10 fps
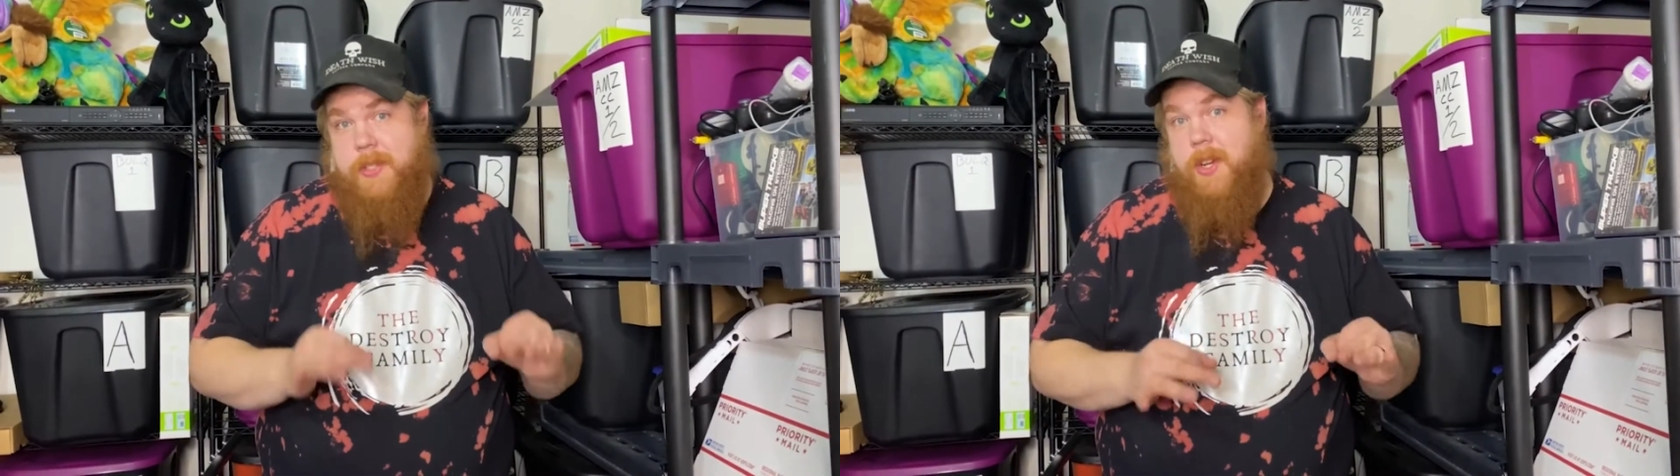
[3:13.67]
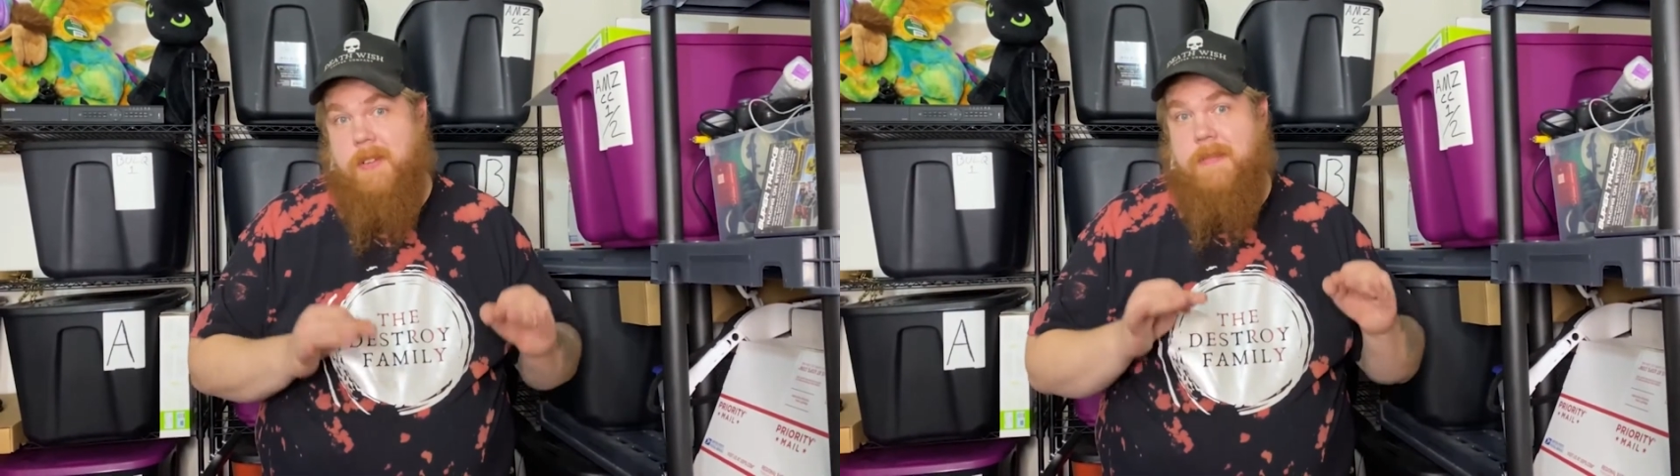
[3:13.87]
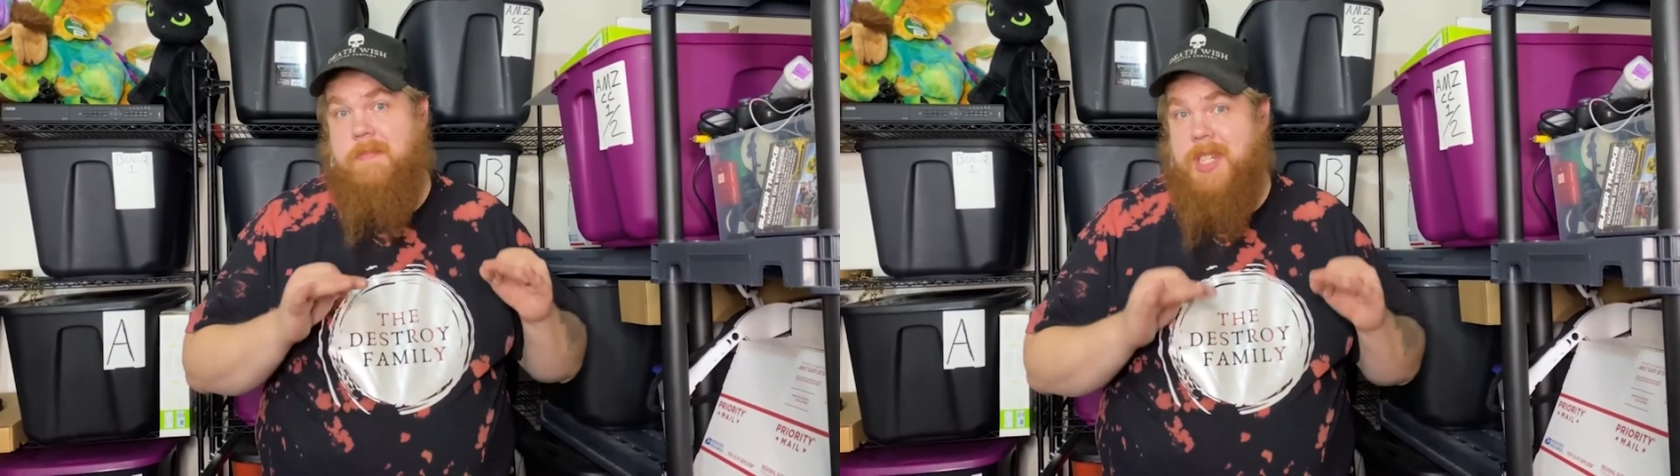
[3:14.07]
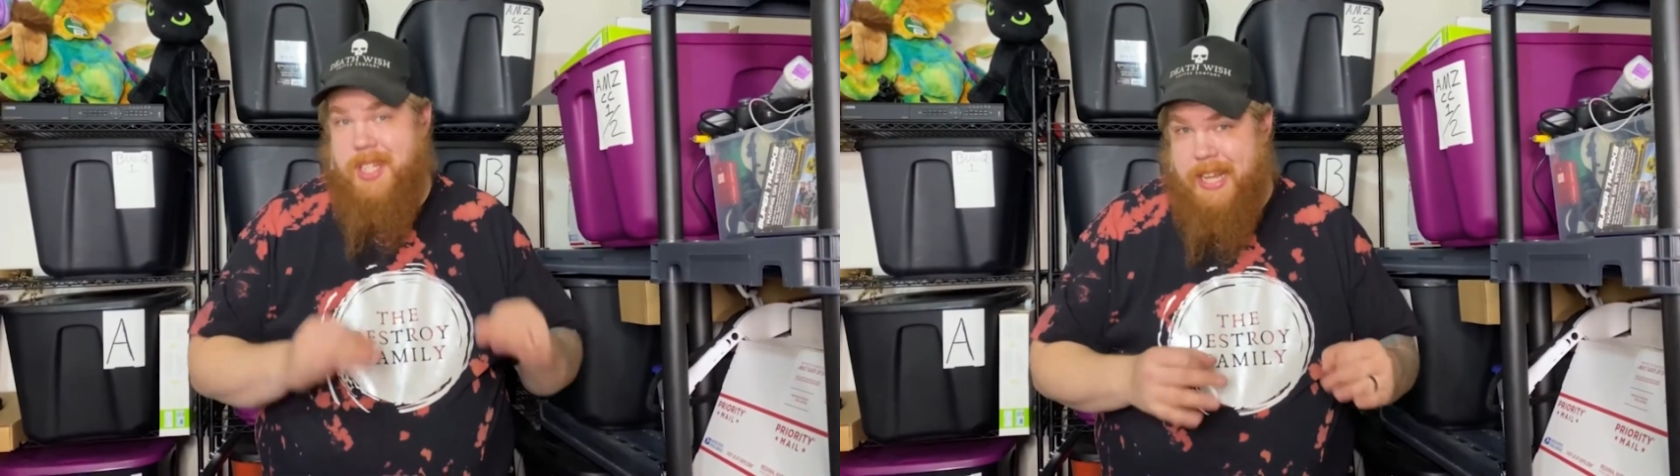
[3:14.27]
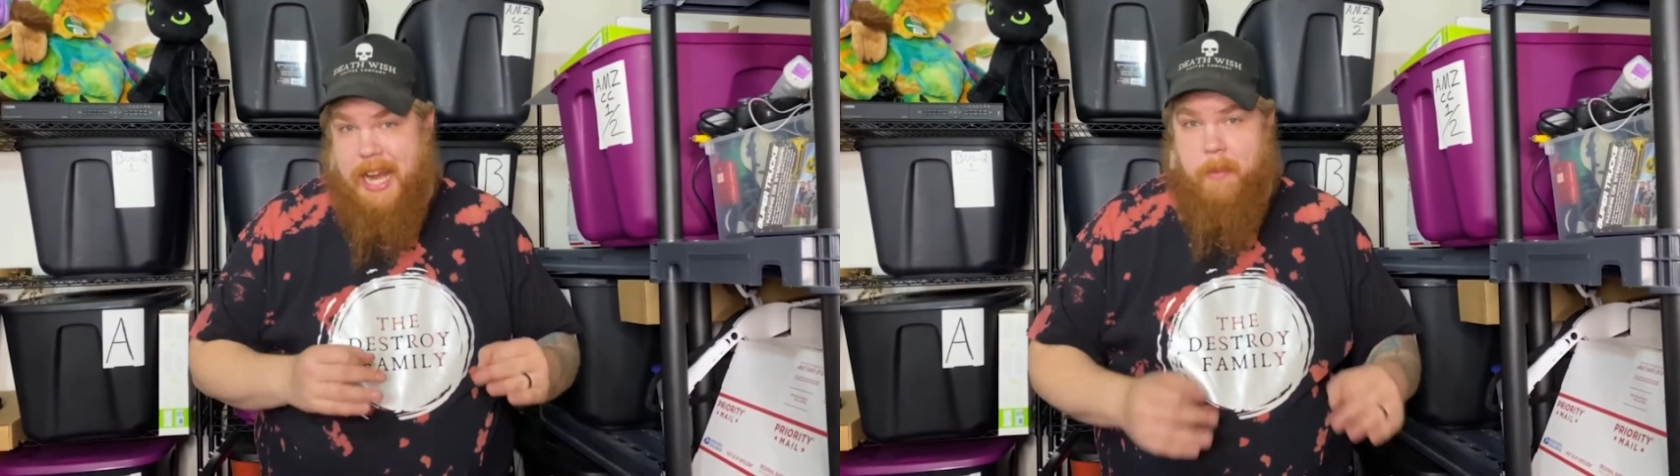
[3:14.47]
certain
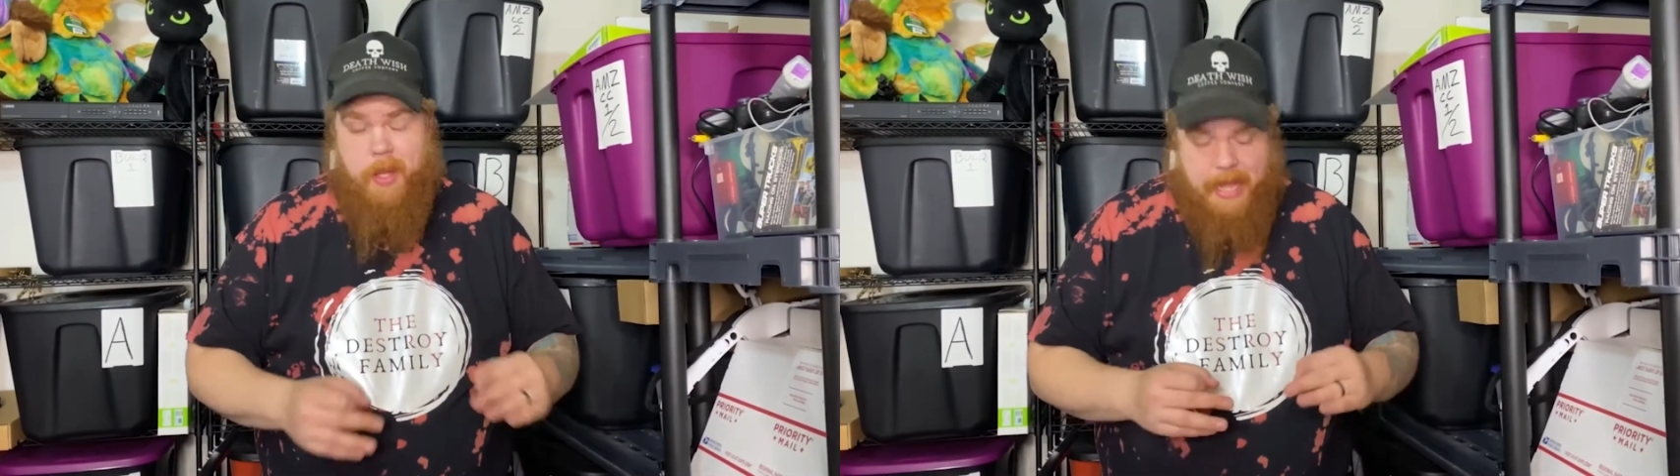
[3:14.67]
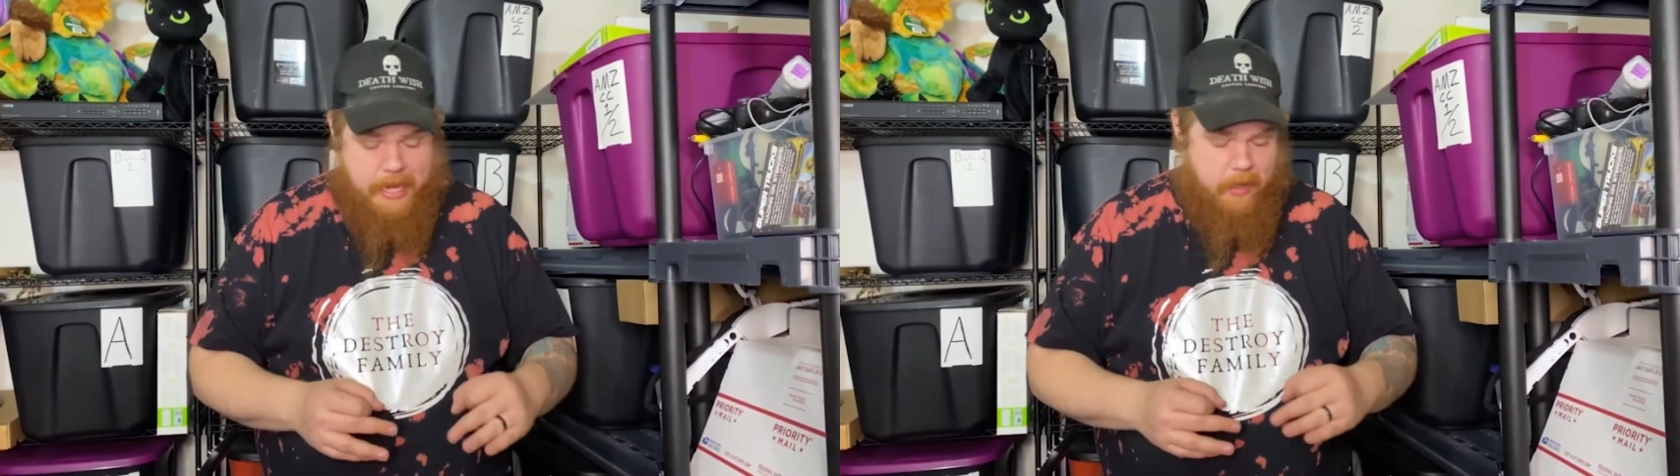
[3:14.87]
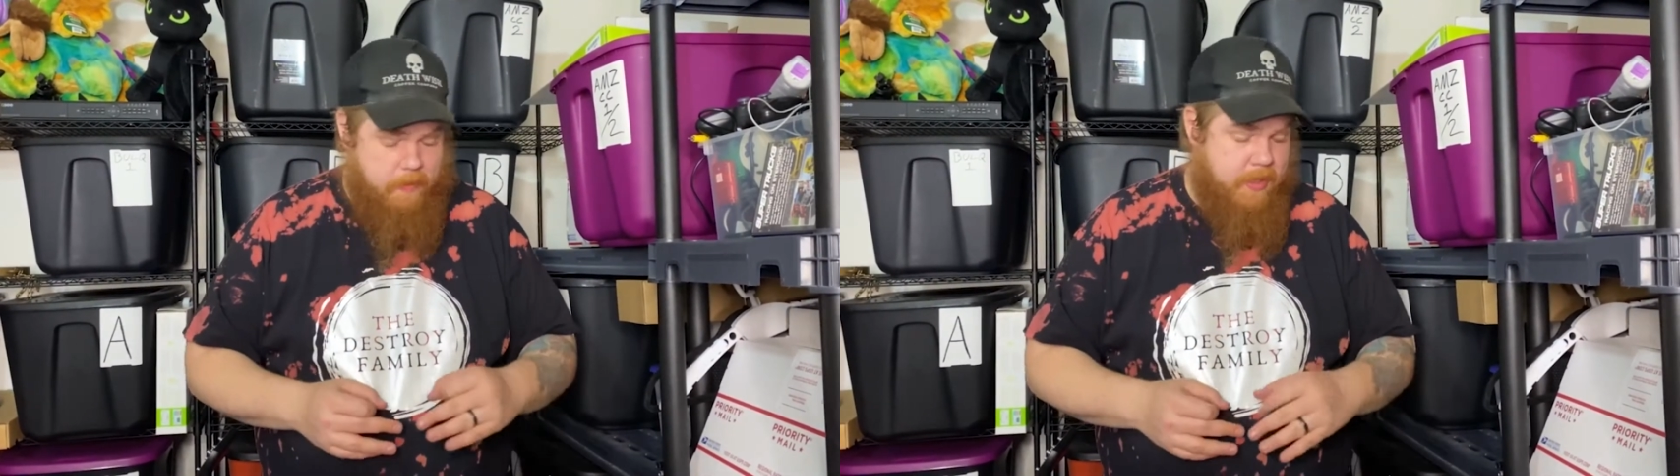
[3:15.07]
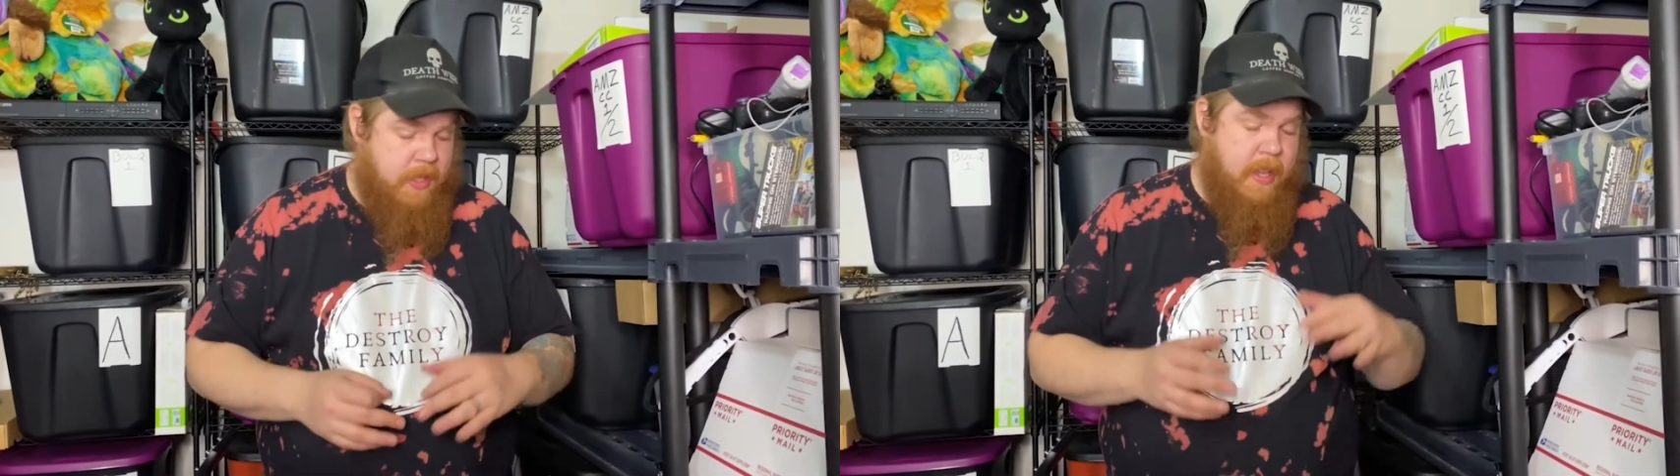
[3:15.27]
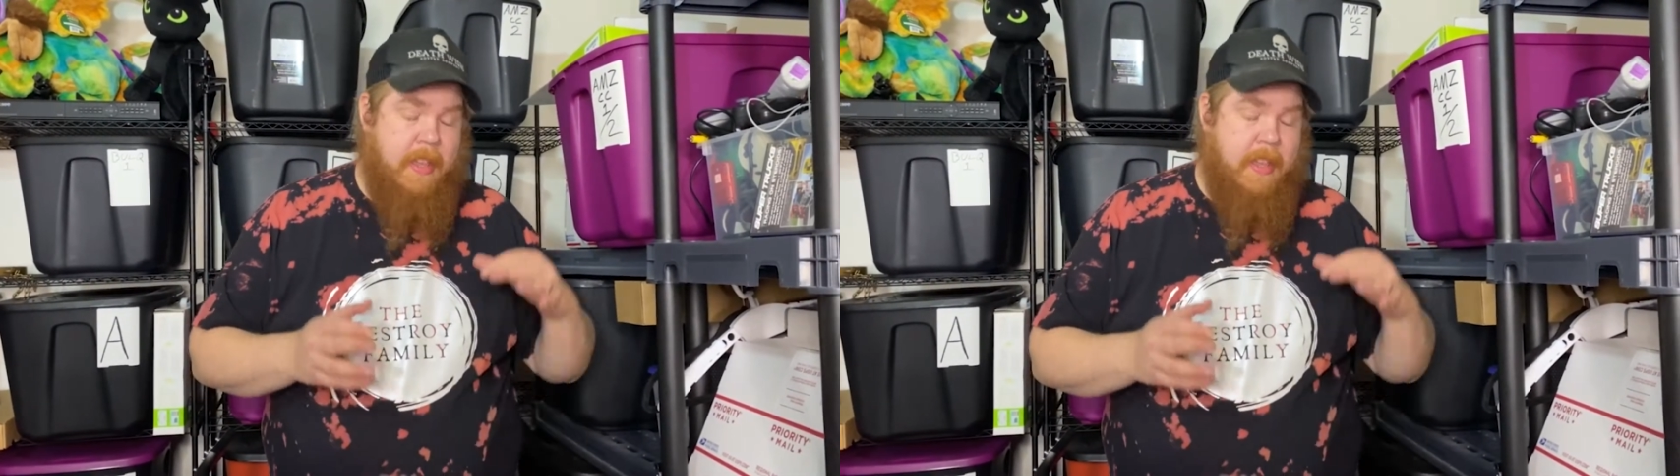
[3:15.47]
desirable items.